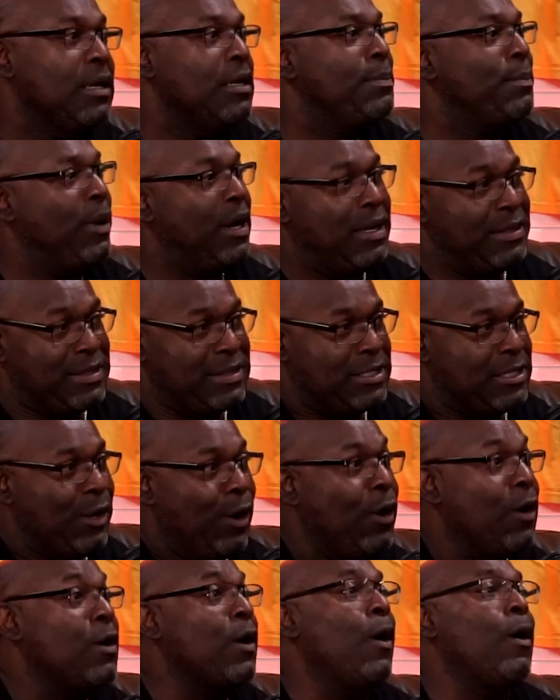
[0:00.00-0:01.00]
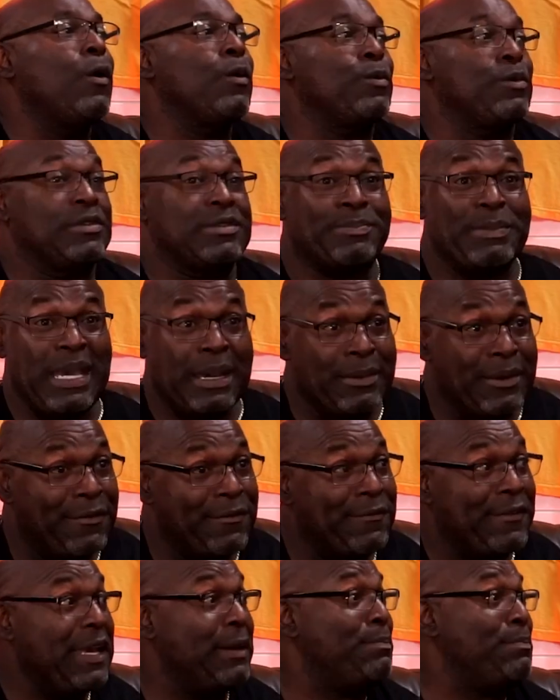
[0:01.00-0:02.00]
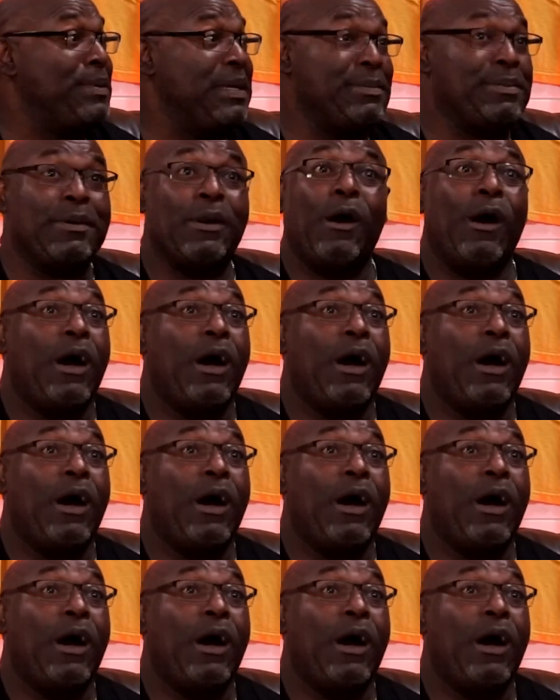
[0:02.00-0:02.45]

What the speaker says: But Stone Cold was to be able to flip people off.